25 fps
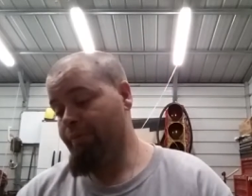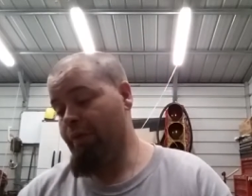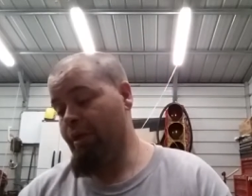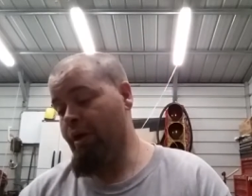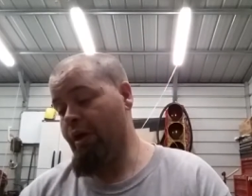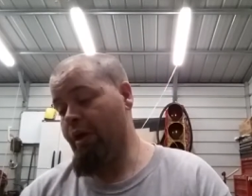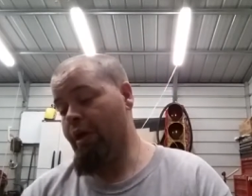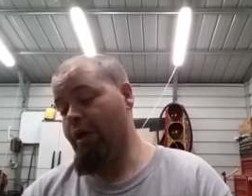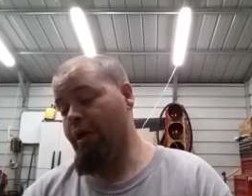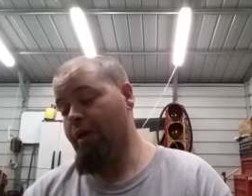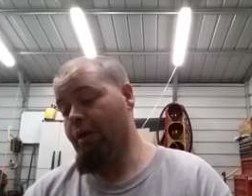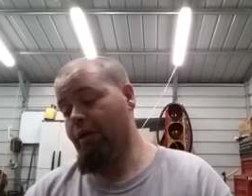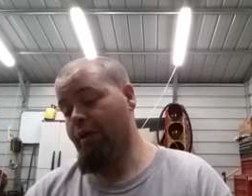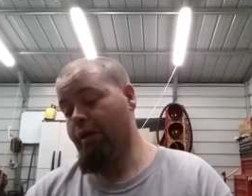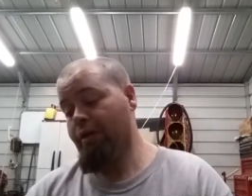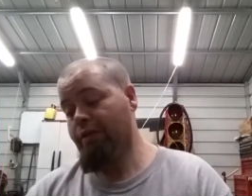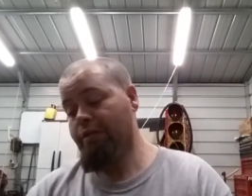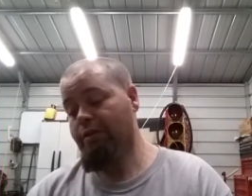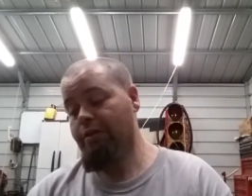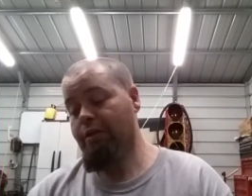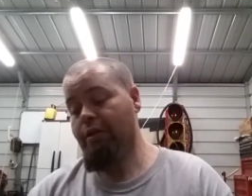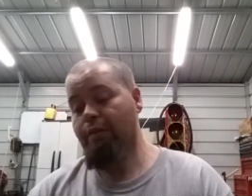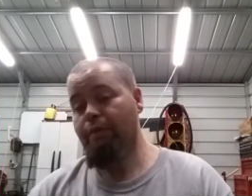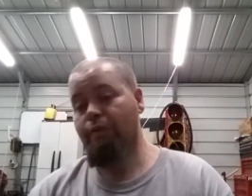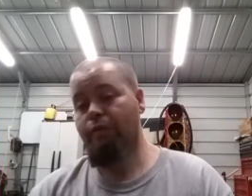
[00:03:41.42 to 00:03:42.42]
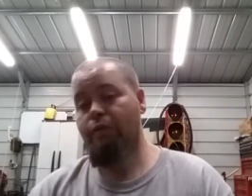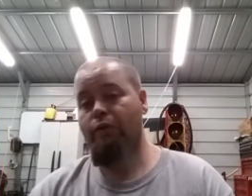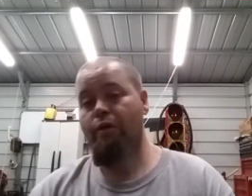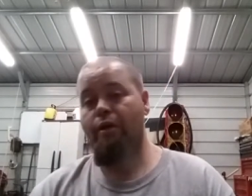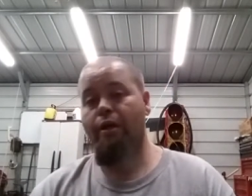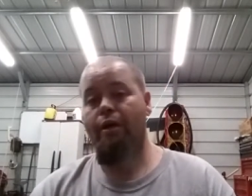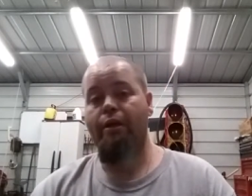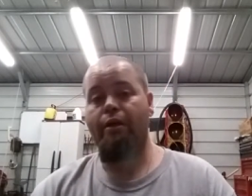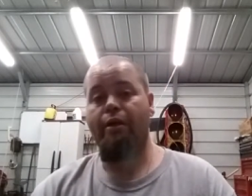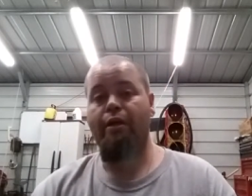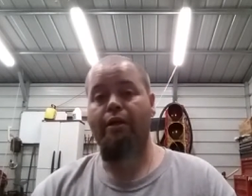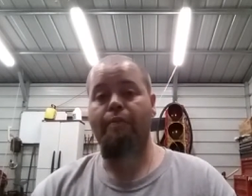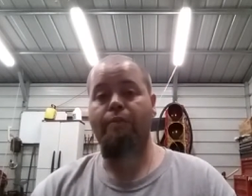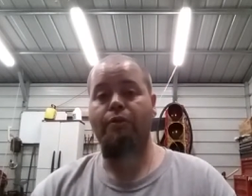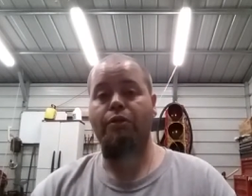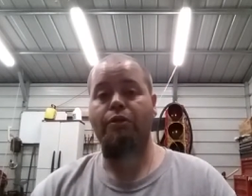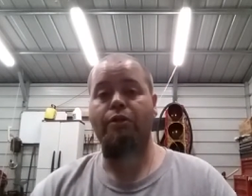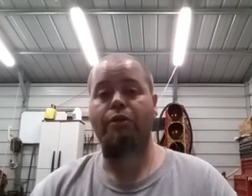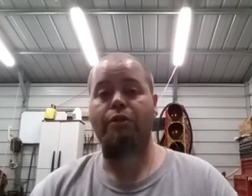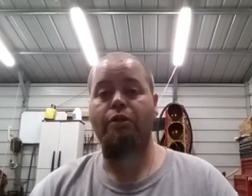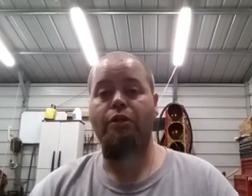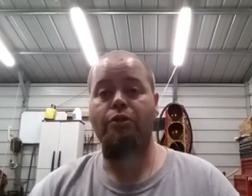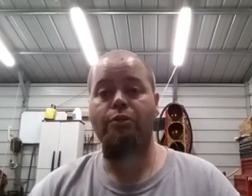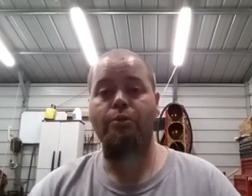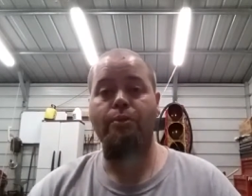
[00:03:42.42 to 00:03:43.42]
hey, like I said, I was trying to keep
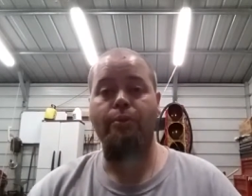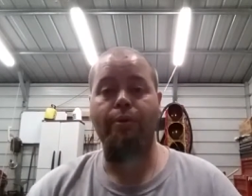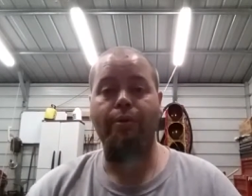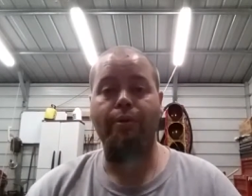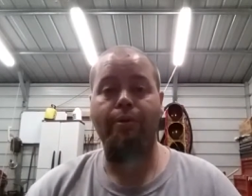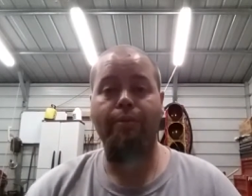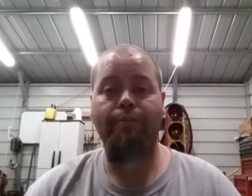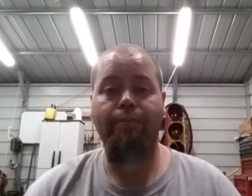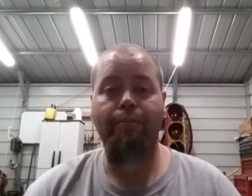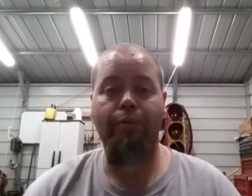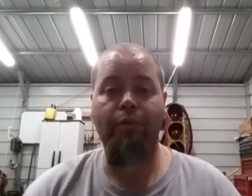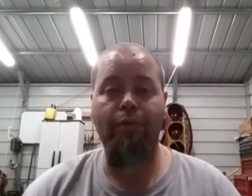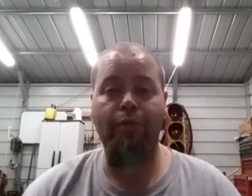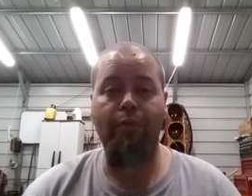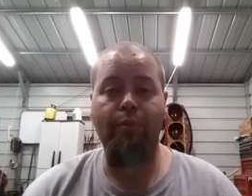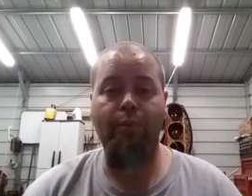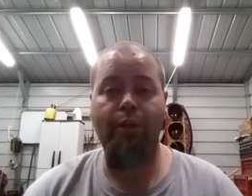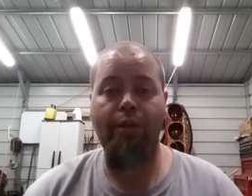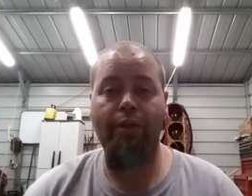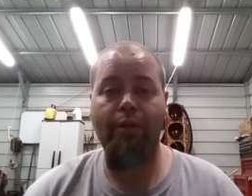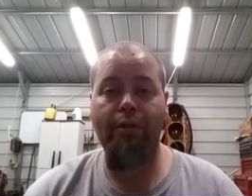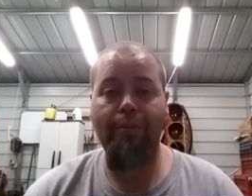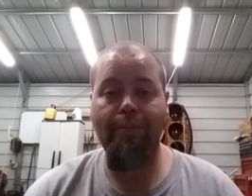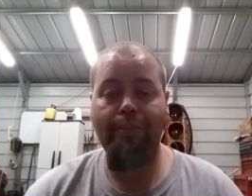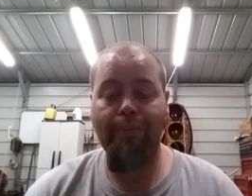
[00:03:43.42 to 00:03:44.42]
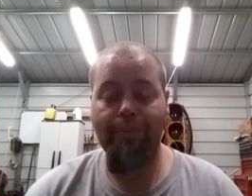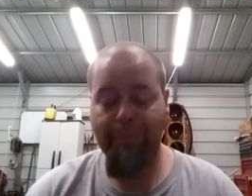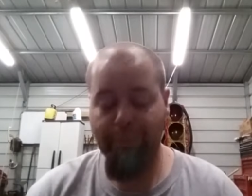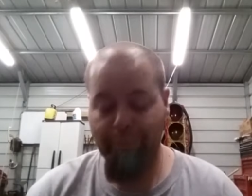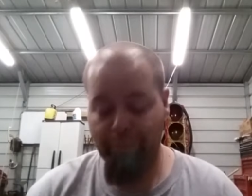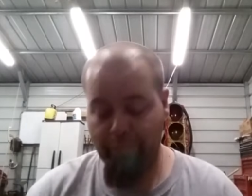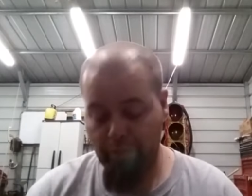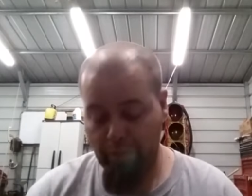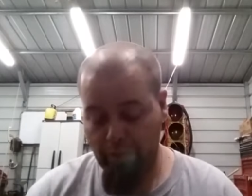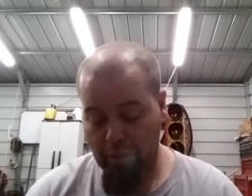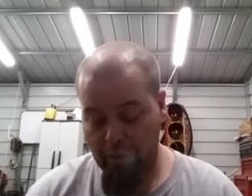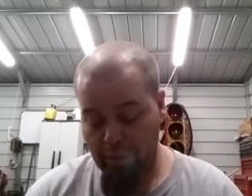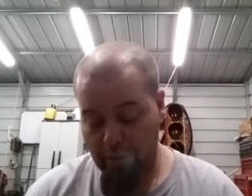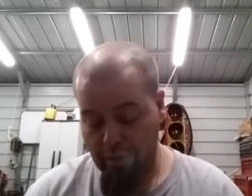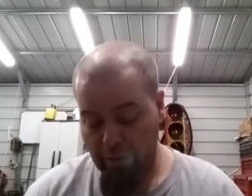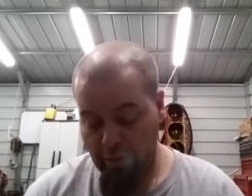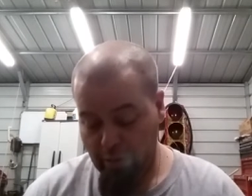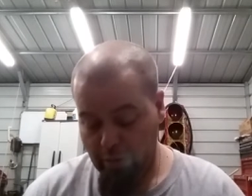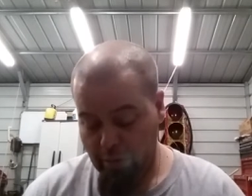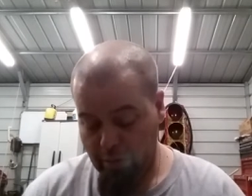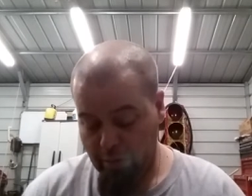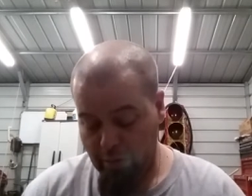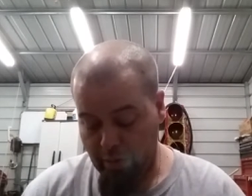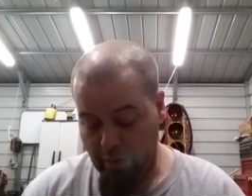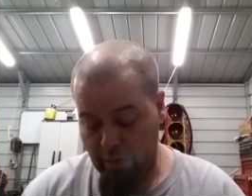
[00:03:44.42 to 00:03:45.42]
shit short. You know
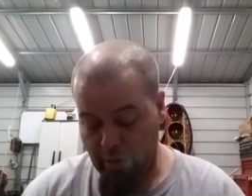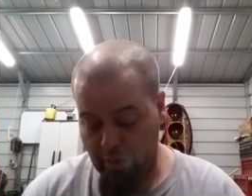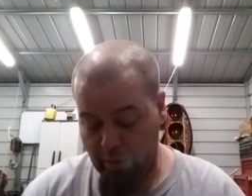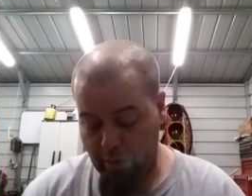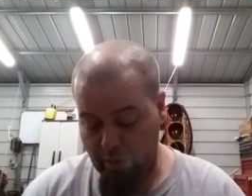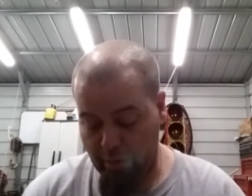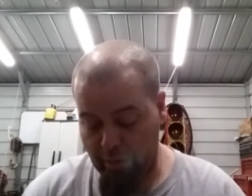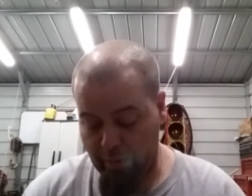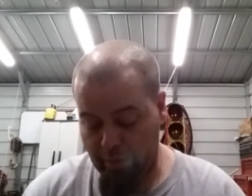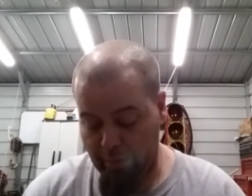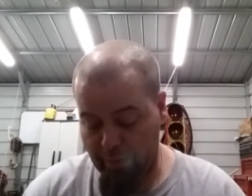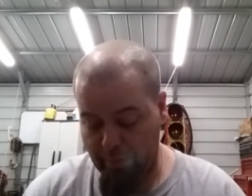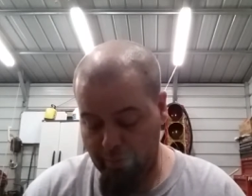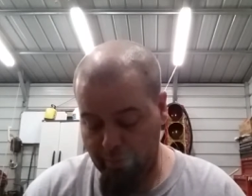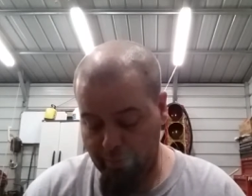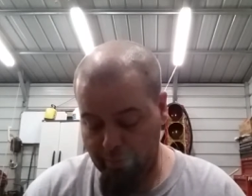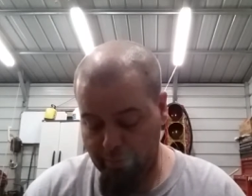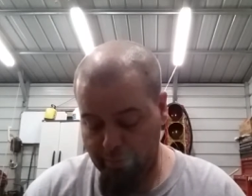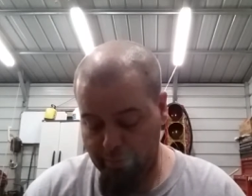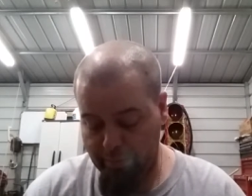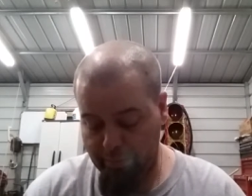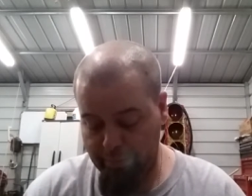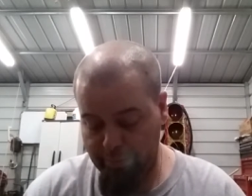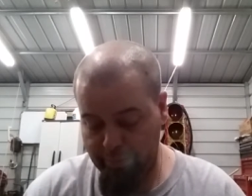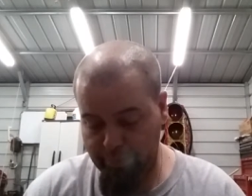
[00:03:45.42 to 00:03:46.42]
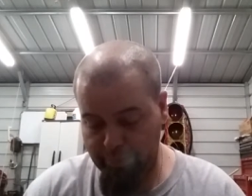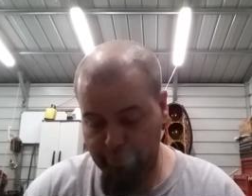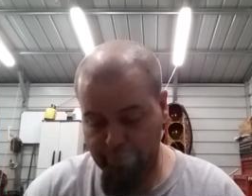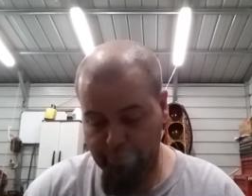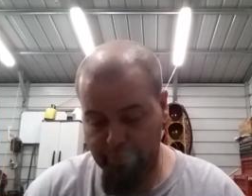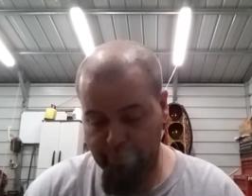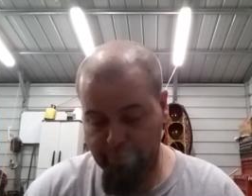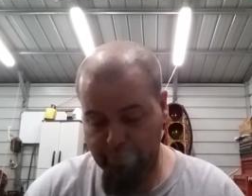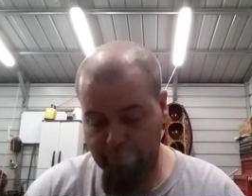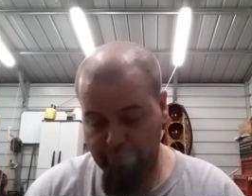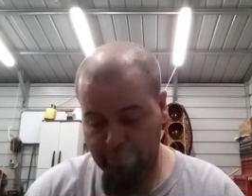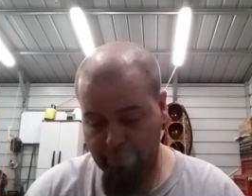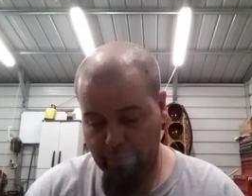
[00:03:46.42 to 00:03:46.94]
what I mean? Um,